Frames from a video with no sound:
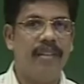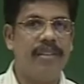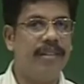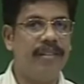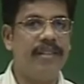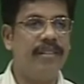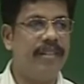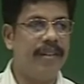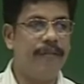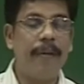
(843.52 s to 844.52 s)
So
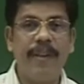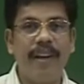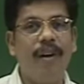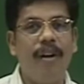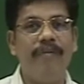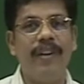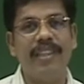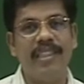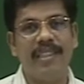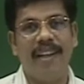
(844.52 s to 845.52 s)
from here
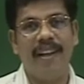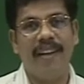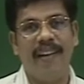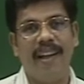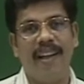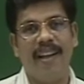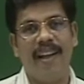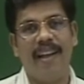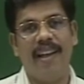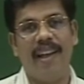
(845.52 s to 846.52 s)
onwards,
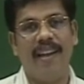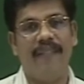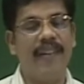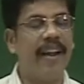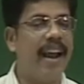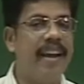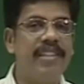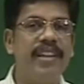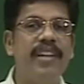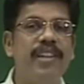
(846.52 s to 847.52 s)
we are
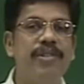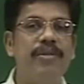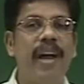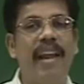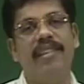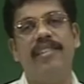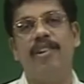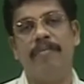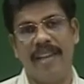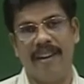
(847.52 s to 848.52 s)
entering into another
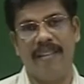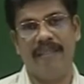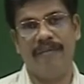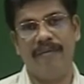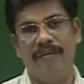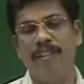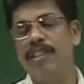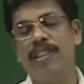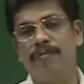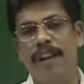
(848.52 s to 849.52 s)
domain, which
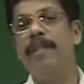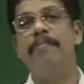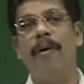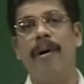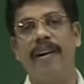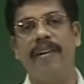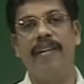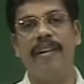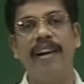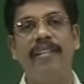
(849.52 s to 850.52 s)
is very important
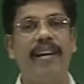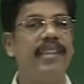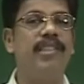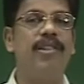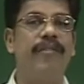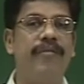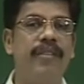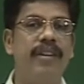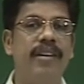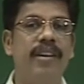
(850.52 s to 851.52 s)
in the rest of
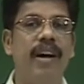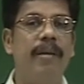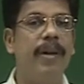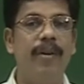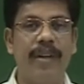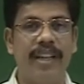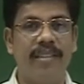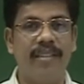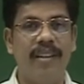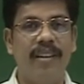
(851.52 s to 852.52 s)
hermeneutic
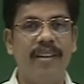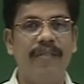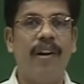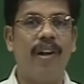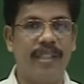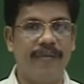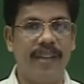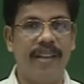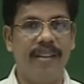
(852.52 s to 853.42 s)
philosophy,